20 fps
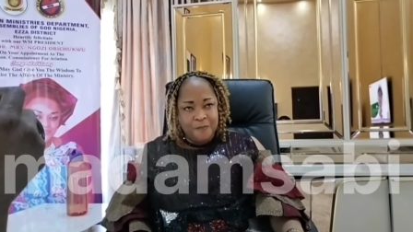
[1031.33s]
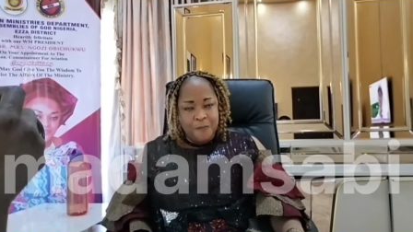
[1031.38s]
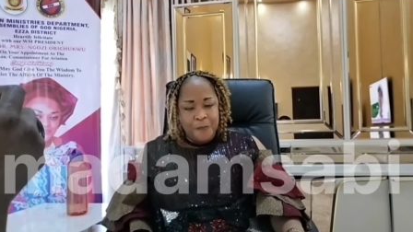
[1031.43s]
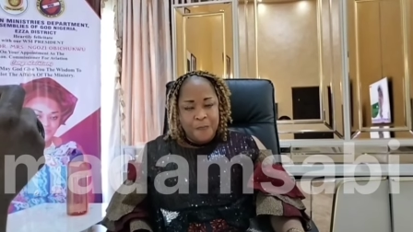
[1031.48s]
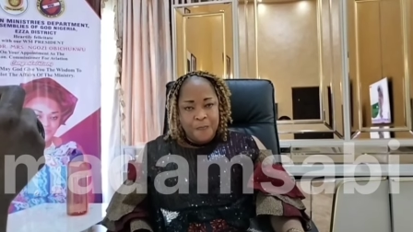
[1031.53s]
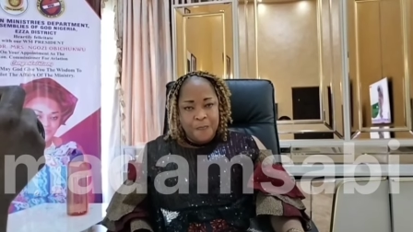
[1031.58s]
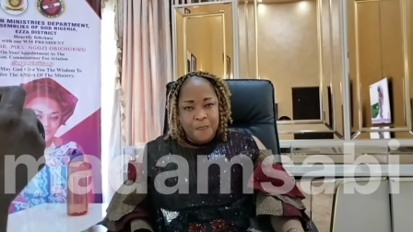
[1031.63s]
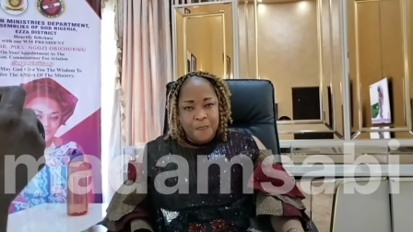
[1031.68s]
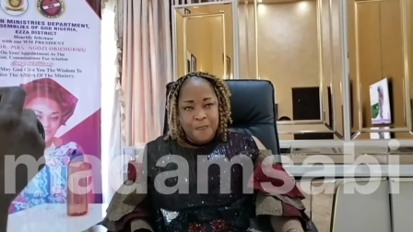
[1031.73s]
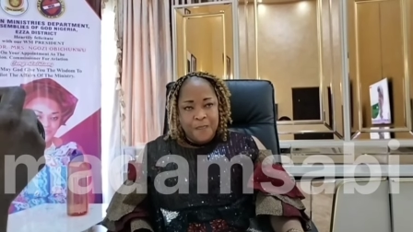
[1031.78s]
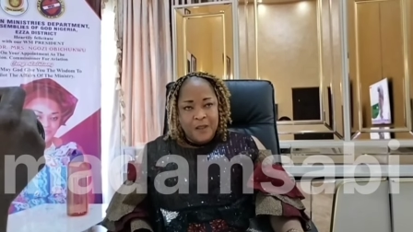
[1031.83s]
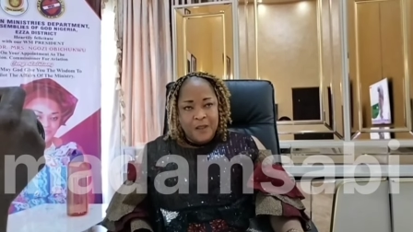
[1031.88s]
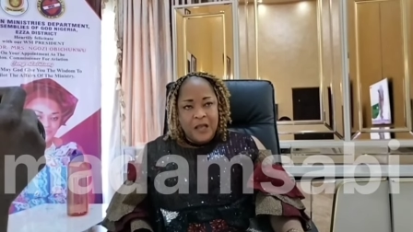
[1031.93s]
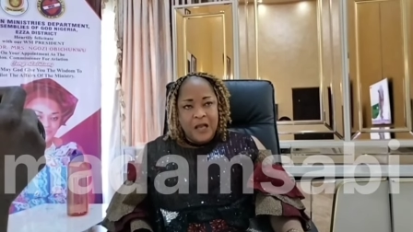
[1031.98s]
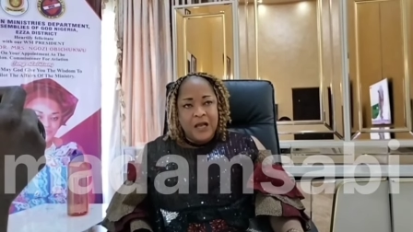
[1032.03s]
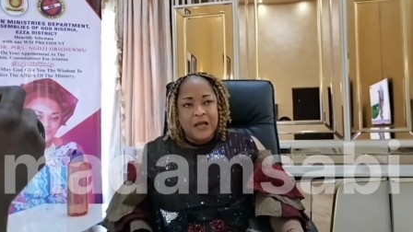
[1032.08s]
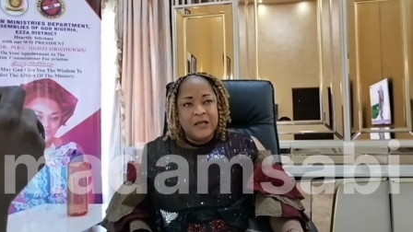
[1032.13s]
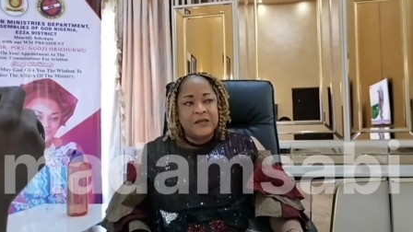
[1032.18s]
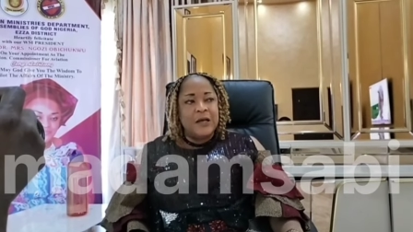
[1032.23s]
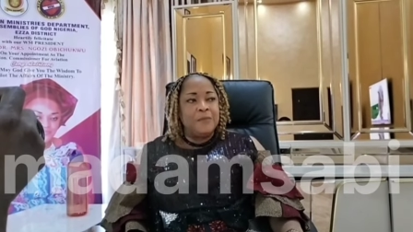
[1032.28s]
Yeah.
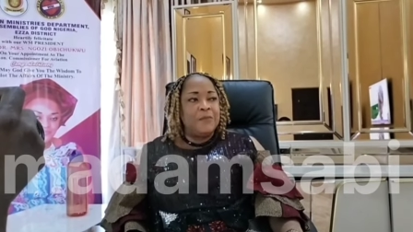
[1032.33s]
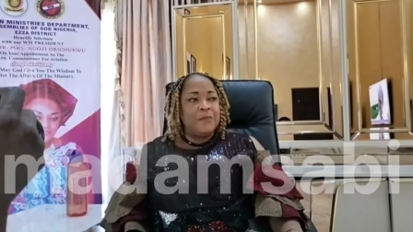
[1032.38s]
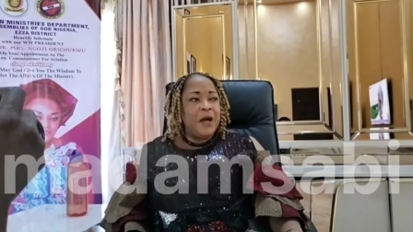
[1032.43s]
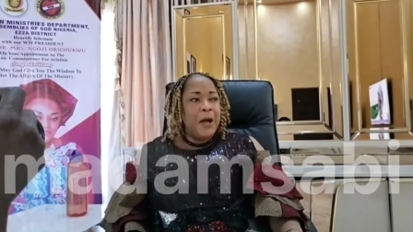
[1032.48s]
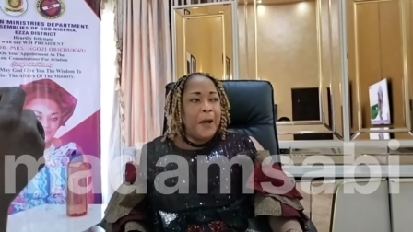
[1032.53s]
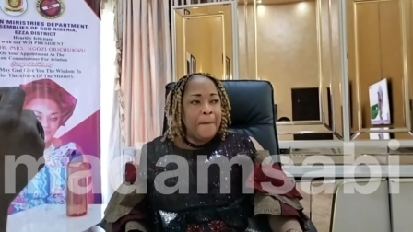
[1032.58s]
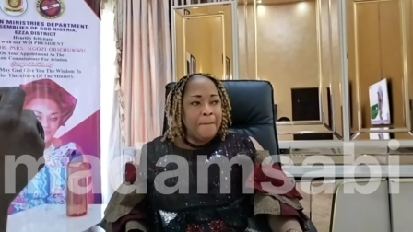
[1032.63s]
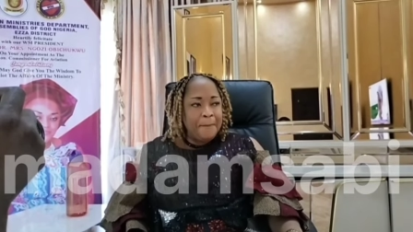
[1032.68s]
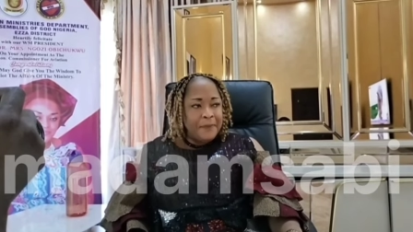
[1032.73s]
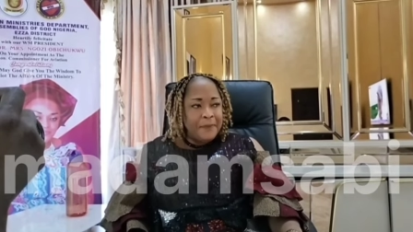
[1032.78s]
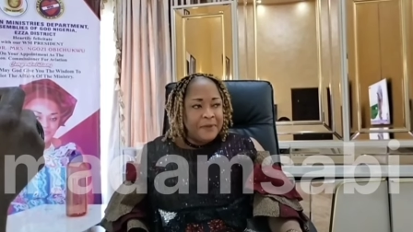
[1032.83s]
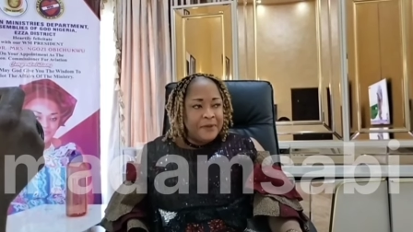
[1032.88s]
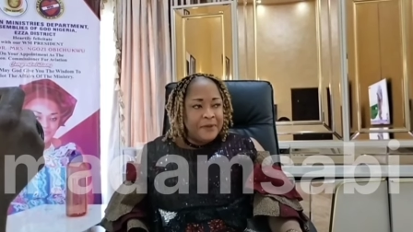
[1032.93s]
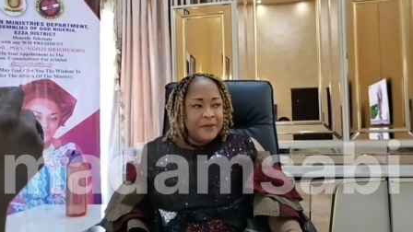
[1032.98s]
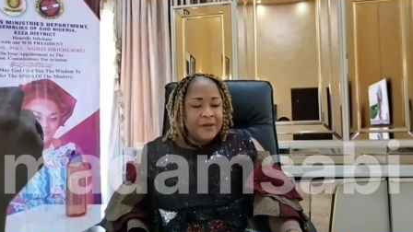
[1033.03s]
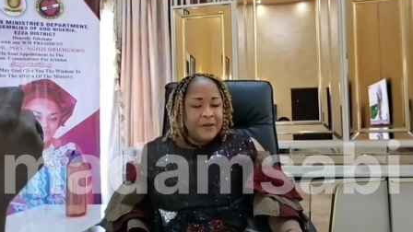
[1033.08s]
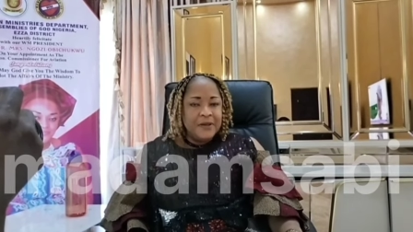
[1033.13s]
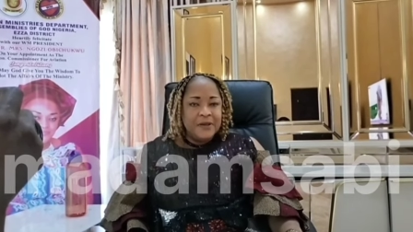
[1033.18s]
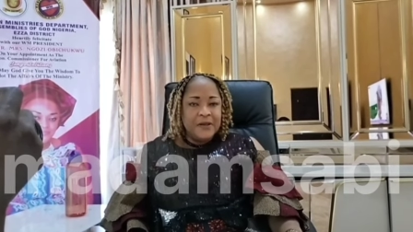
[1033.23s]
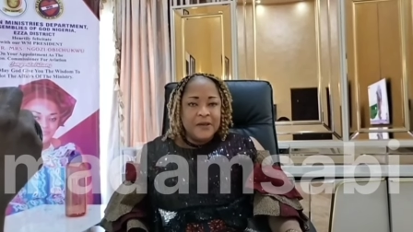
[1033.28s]
And I'm happy
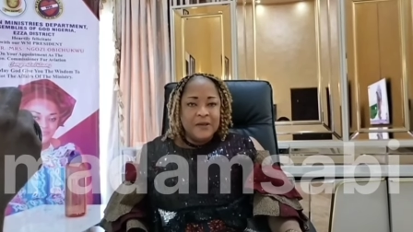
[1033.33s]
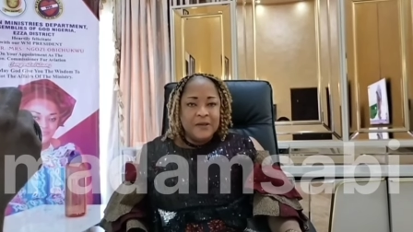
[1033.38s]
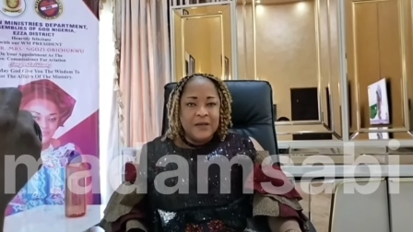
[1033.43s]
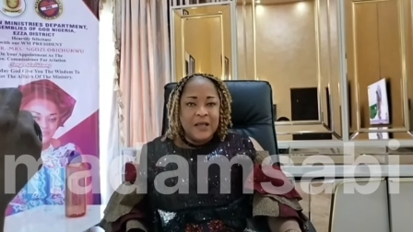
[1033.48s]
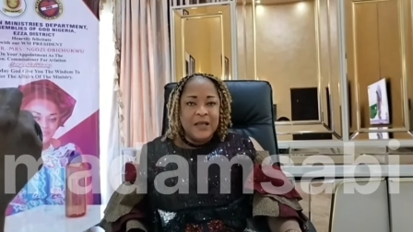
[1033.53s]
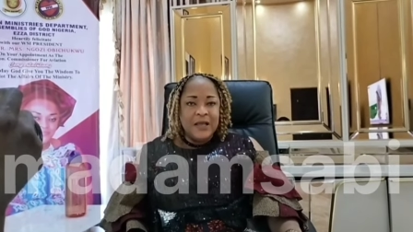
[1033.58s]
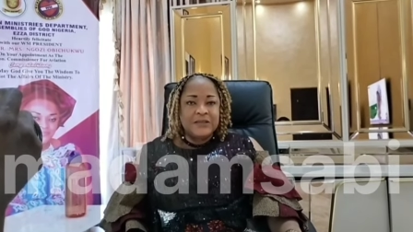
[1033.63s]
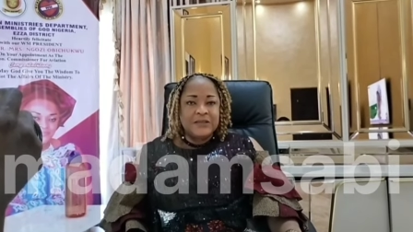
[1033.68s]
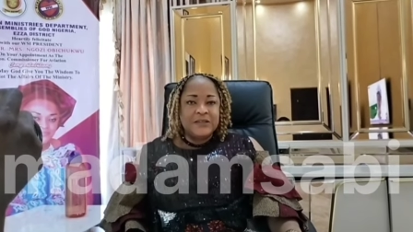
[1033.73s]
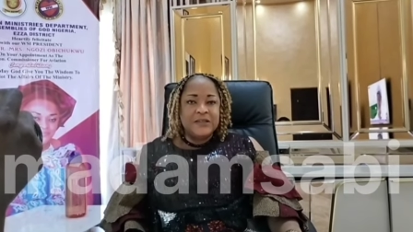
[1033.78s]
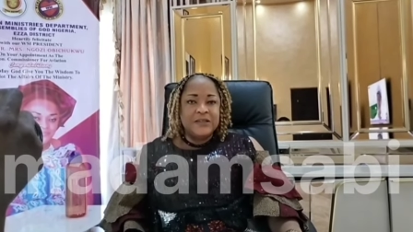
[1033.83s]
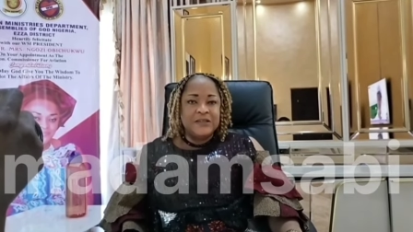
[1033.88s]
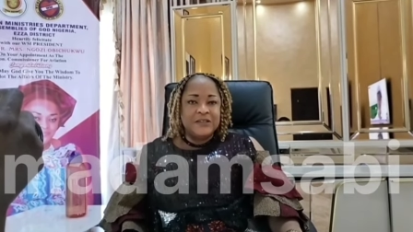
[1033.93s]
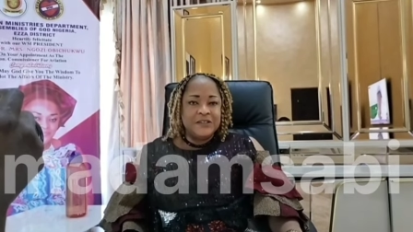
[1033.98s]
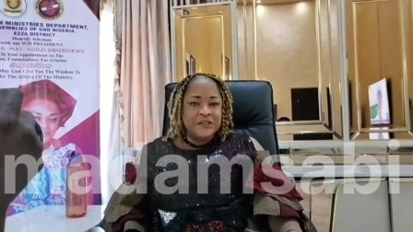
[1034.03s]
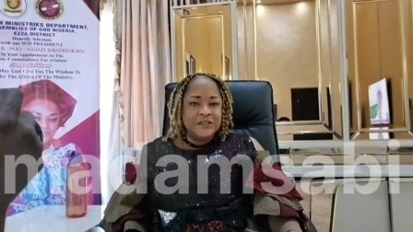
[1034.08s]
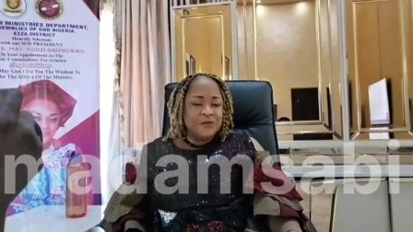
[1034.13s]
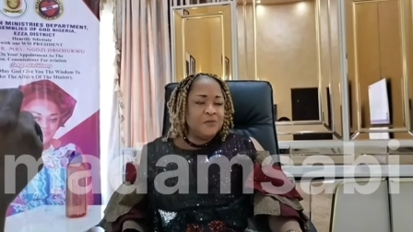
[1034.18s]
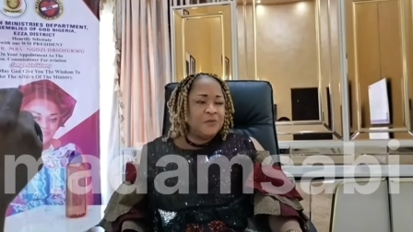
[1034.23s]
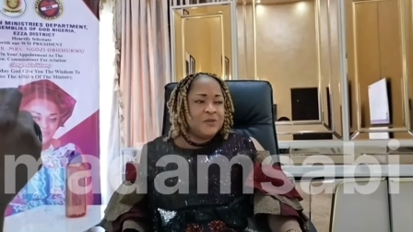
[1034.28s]
that he
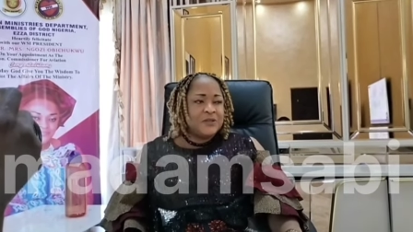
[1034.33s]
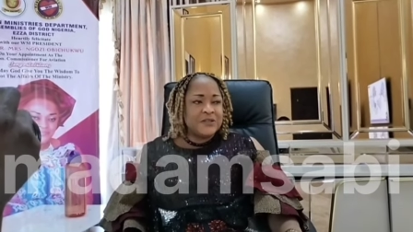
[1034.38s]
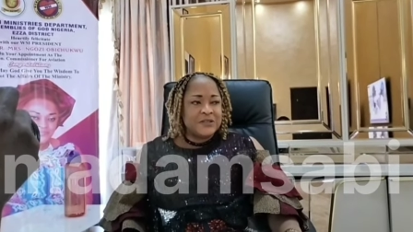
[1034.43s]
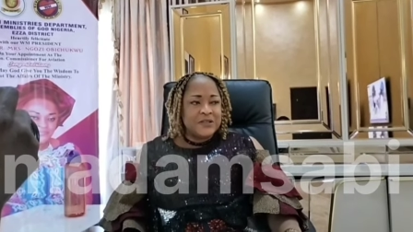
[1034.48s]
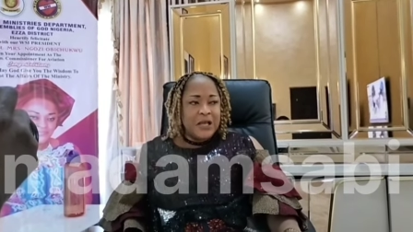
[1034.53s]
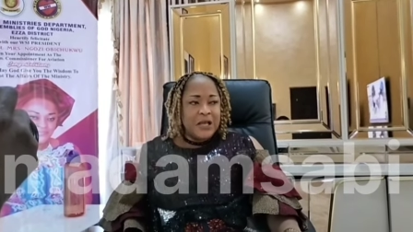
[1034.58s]
didn't waste